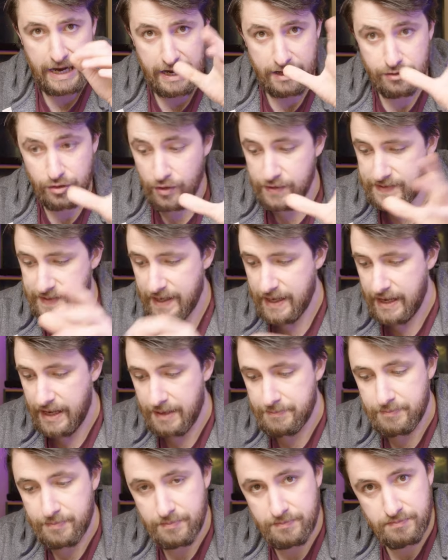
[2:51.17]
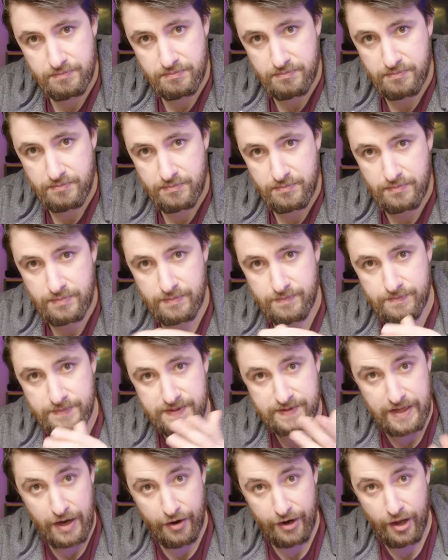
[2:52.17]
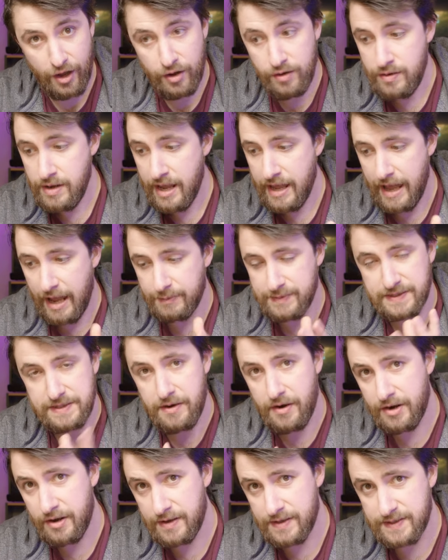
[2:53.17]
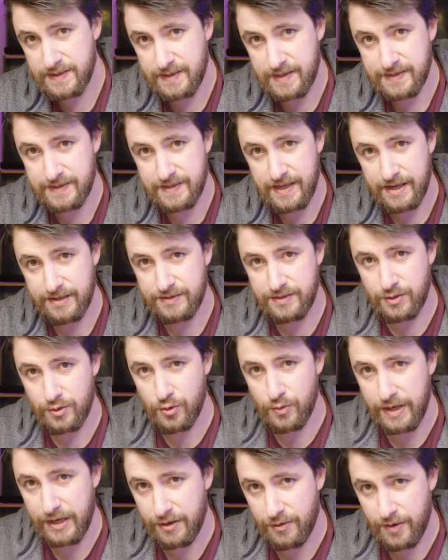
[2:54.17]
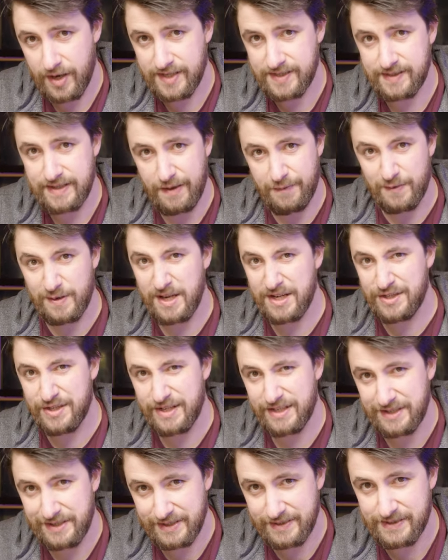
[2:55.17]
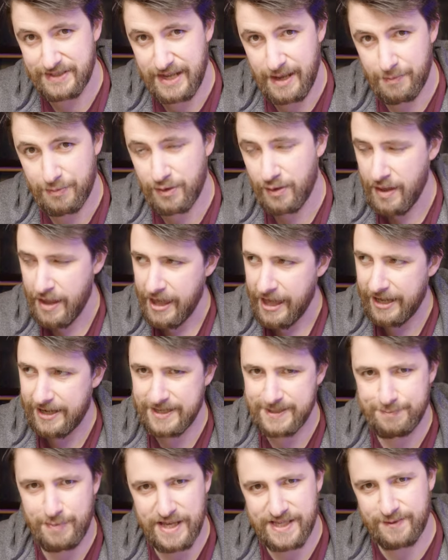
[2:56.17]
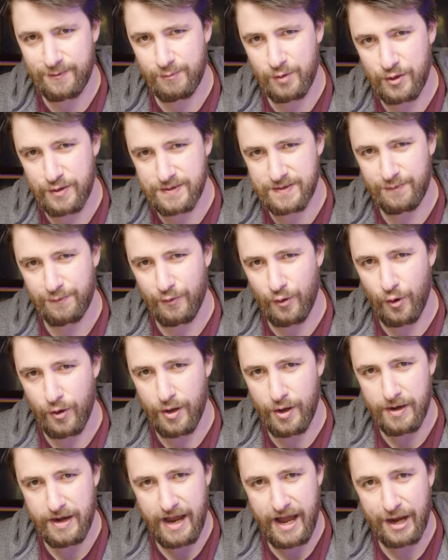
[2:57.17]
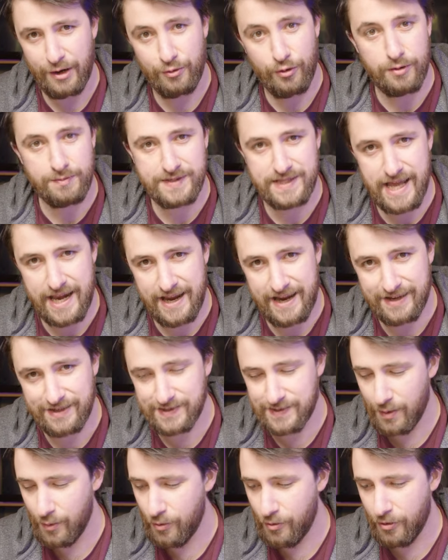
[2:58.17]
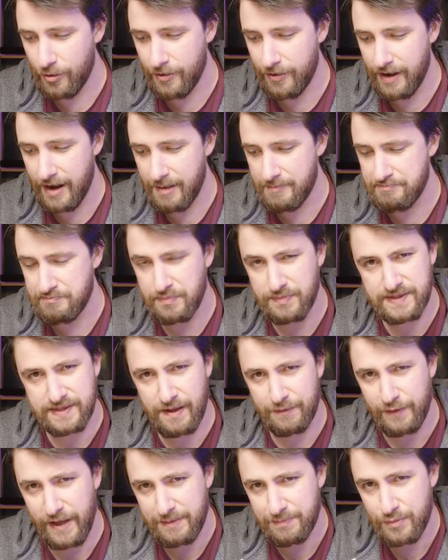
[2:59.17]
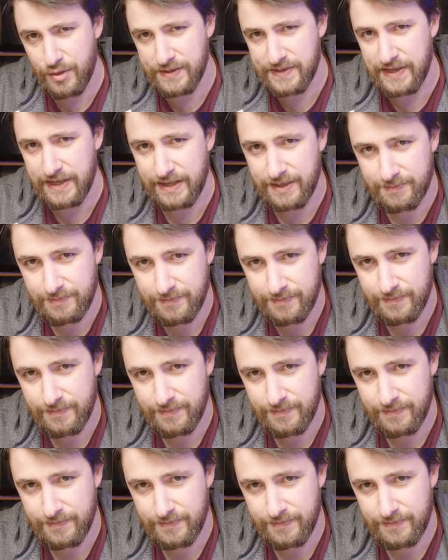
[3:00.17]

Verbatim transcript: Uh, those are stereo. Um, stereo is said to increase definition and depth and is best used for uh, group settings or um, stuff like music.